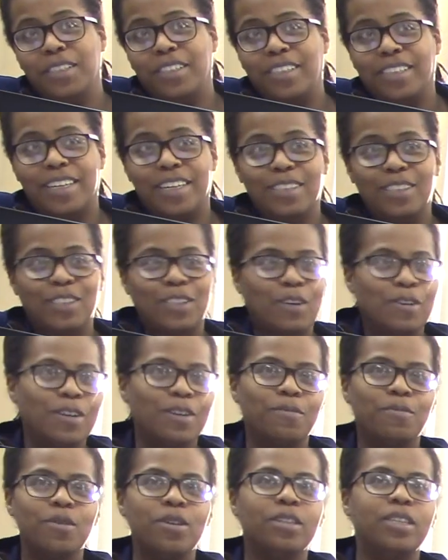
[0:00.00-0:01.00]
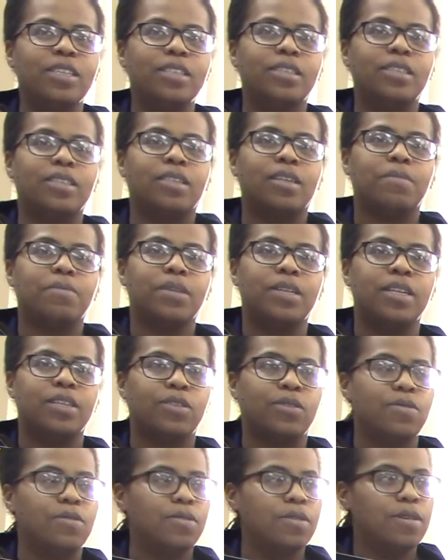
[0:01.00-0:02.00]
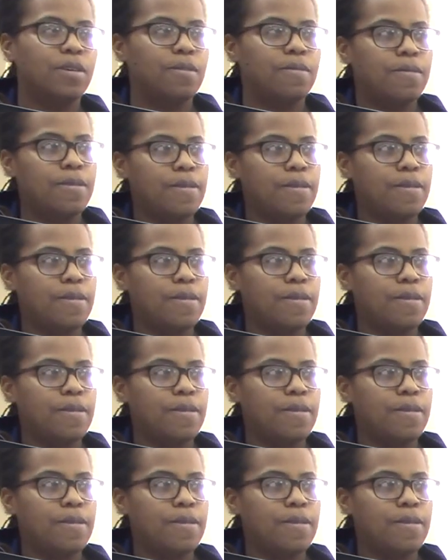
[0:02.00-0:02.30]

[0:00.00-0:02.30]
change. So this is something that's ongoing.